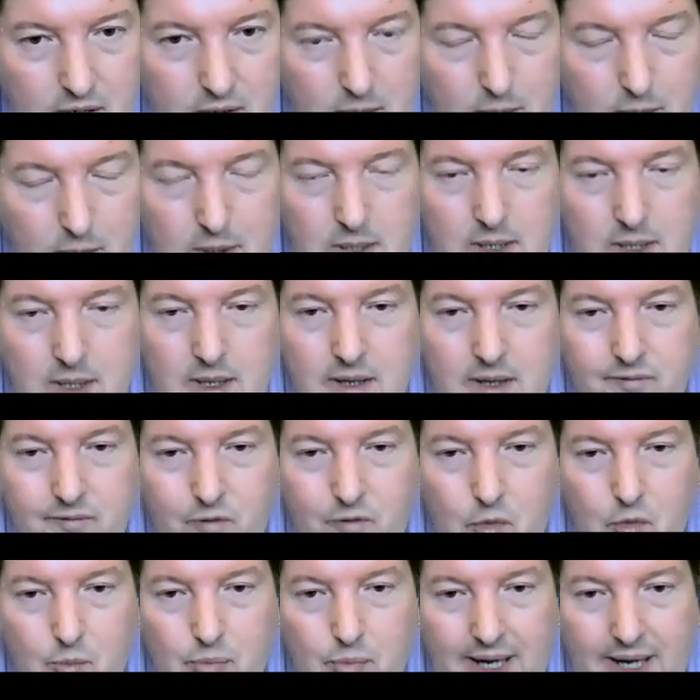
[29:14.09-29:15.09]
If
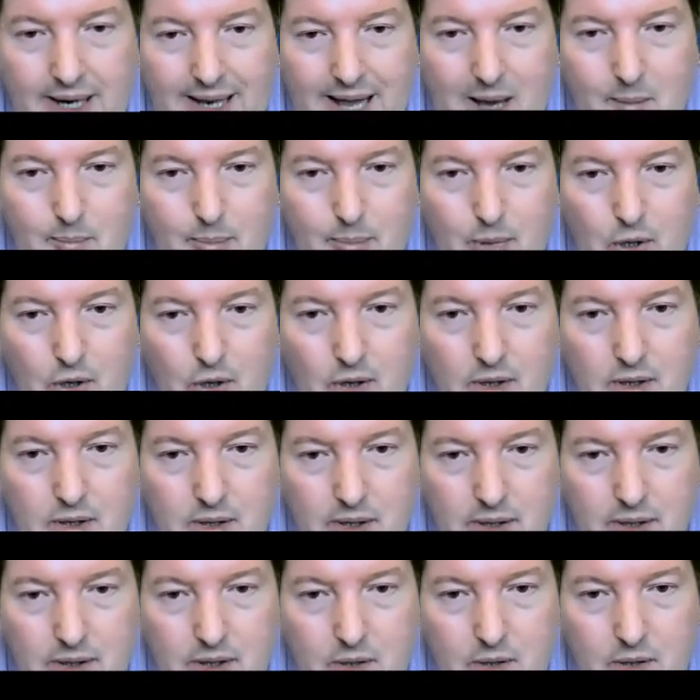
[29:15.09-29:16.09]
you bring a lab book
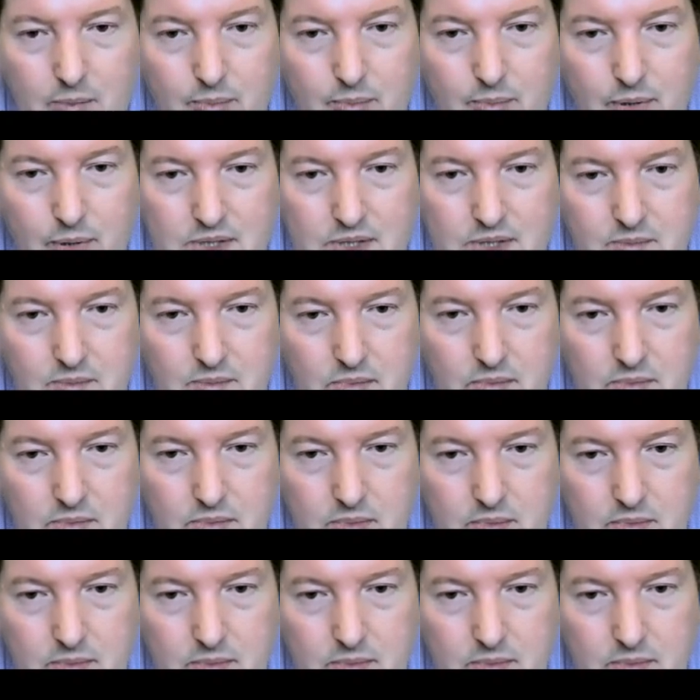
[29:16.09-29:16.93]
and you put some